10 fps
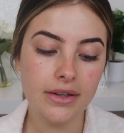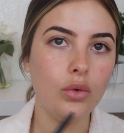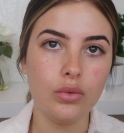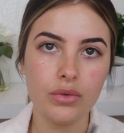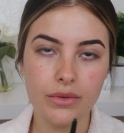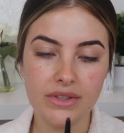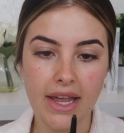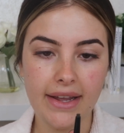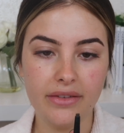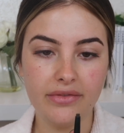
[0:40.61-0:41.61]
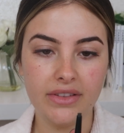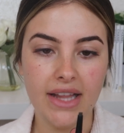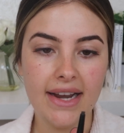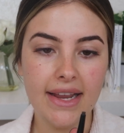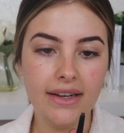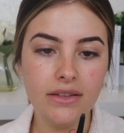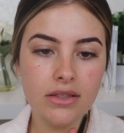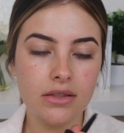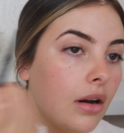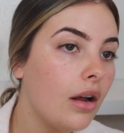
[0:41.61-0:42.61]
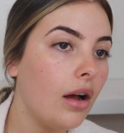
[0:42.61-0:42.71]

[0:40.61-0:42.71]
Ooh, so it's like a flat end.